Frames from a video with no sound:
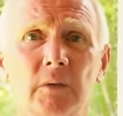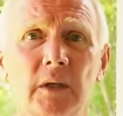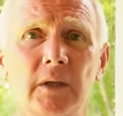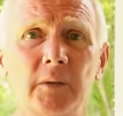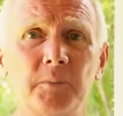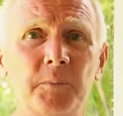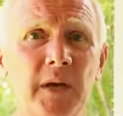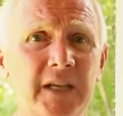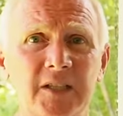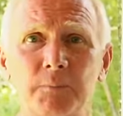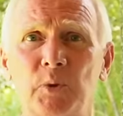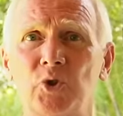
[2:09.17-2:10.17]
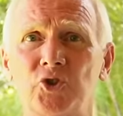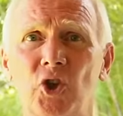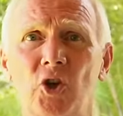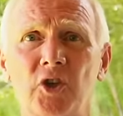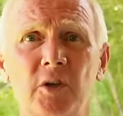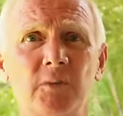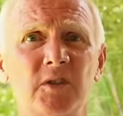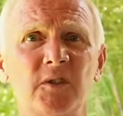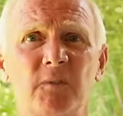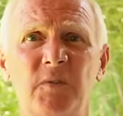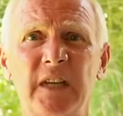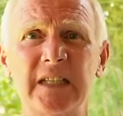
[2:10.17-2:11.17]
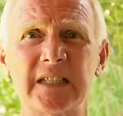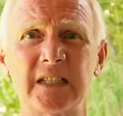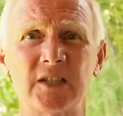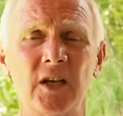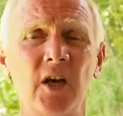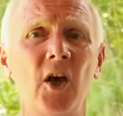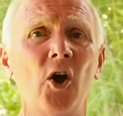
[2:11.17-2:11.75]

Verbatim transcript: uh, passport documents, visas,